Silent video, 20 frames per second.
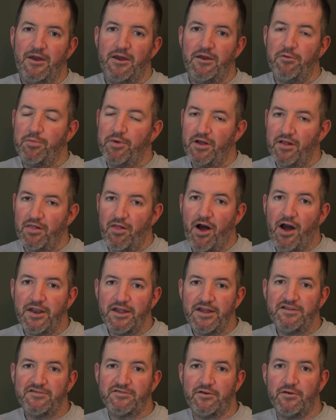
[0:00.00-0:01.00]
It'd be a
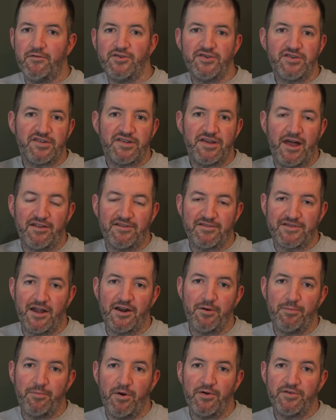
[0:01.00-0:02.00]
lot easier if it just had a
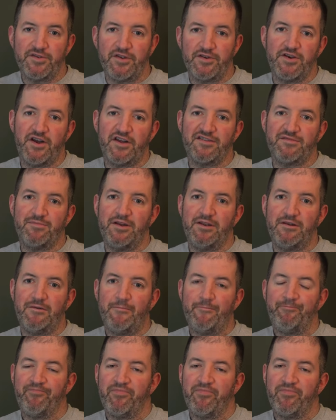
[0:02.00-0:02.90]
center post adjustment.